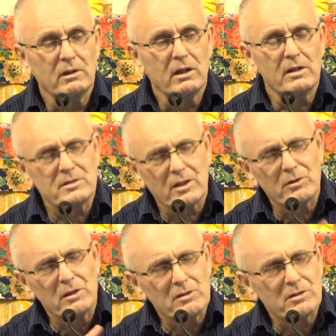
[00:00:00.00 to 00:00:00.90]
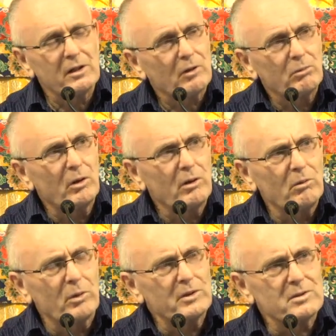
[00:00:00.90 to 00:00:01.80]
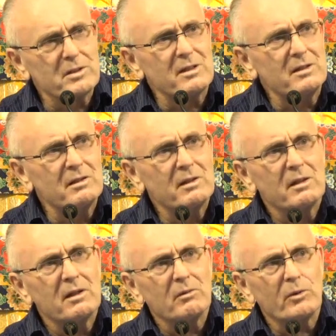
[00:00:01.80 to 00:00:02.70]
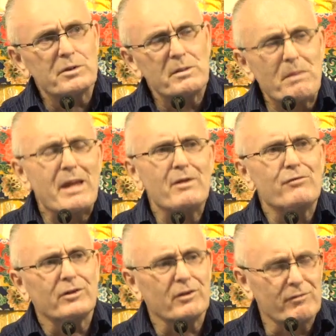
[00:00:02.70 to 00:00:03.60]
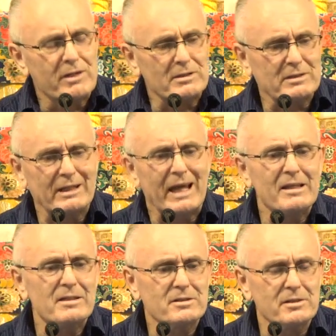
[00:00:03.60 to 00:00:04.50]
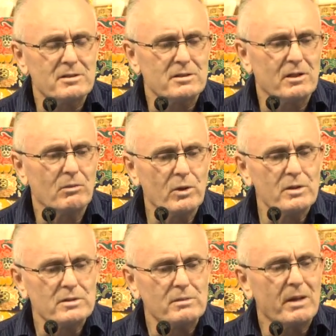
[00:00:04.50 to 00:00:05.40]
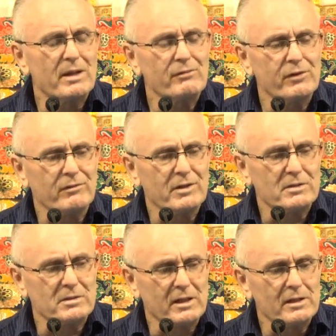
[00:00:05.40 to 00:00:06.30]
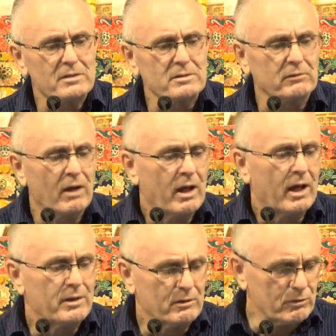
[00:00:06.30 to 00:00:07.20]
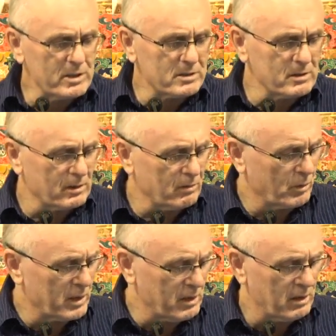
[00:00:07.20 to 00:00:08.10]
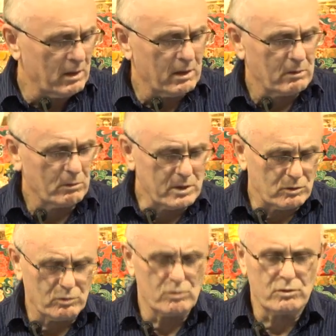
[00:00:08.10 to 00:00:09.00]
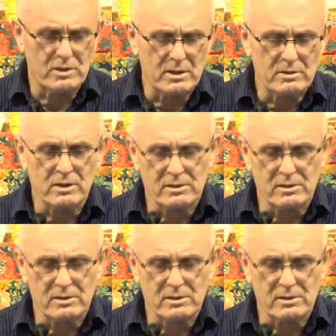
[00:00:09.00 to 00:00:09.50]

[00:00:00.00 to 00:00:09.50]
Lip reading: And so you think, what's the benefit of this analysis? What is the benefit of this analysis? And the reason that we do this,